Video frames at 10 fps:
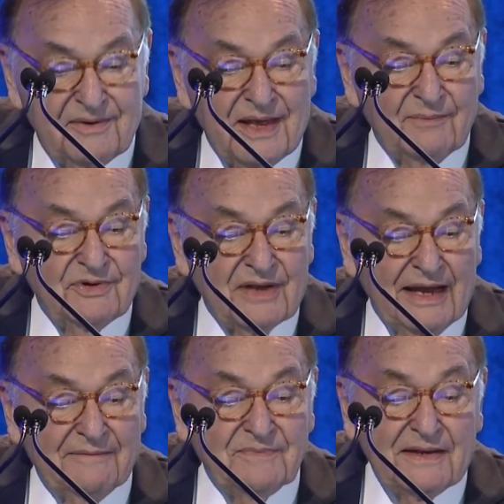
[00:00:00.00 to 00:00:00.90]
would
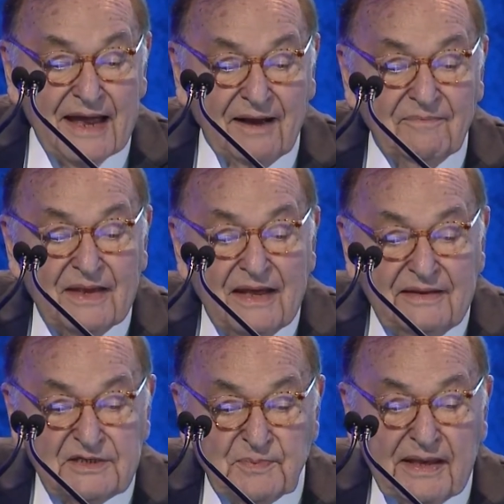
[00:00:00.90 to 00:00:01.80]
like. Now,
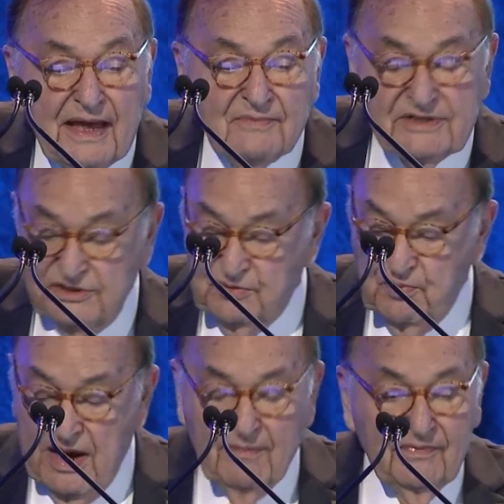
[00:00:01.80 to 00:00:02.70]
this became such a
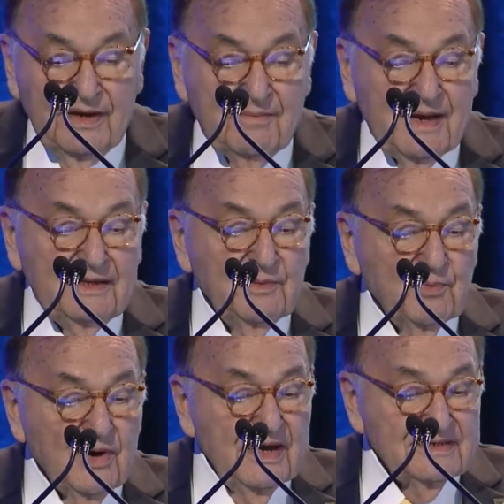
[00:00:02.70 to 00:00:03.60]
problem that it made the
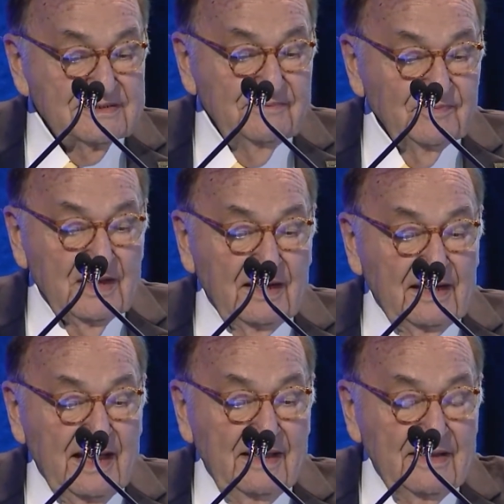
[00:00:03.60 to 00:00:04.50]
press.
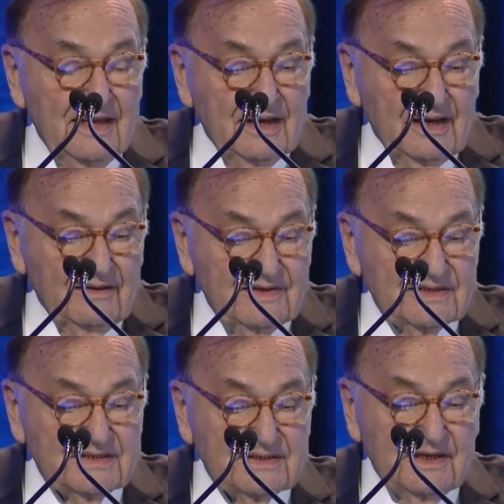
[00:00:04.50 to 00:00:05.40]

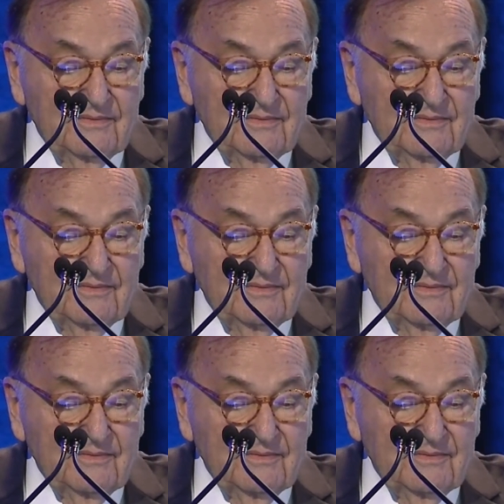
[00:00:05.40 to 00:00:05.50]
This is an